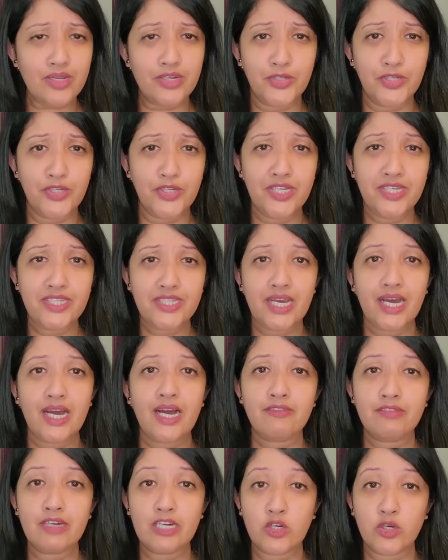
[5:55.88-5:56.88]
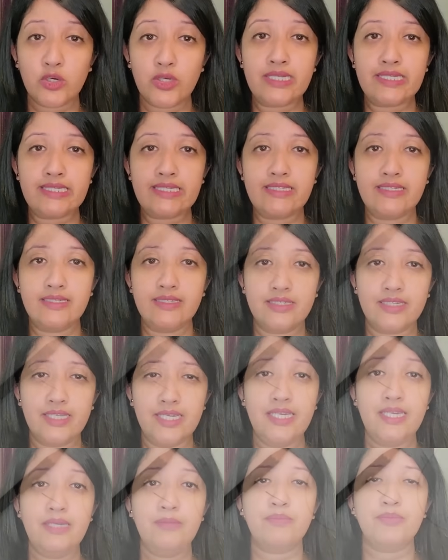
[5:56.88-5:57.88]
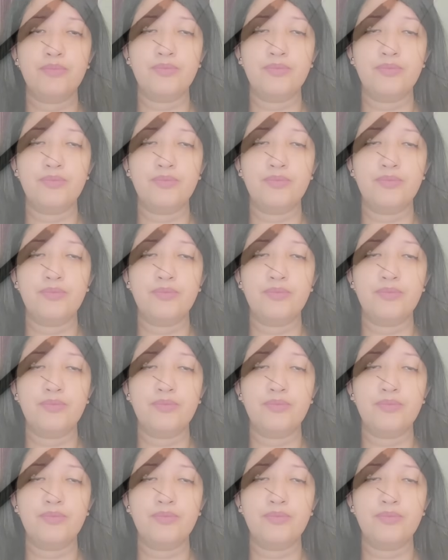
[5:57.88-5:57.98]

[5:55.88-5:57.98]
you need to have a good deep